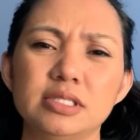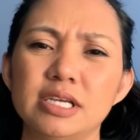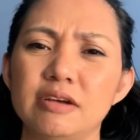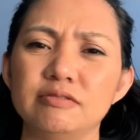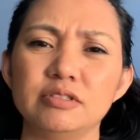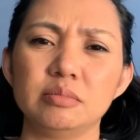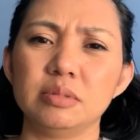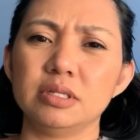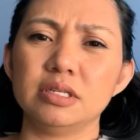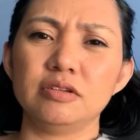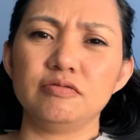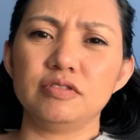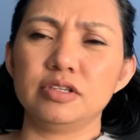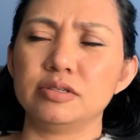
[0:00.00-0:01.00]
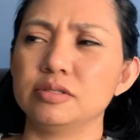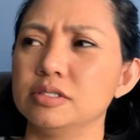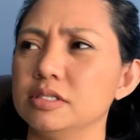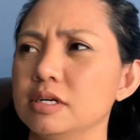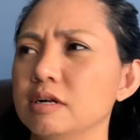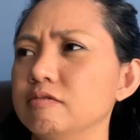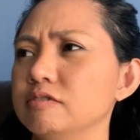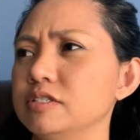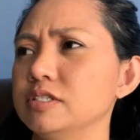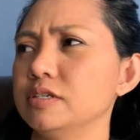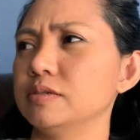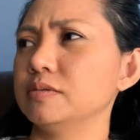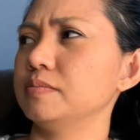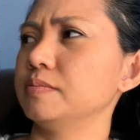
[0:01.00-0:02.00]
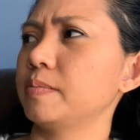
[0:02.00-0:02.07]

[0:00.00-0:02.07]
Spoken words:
have to believe in yourself. So,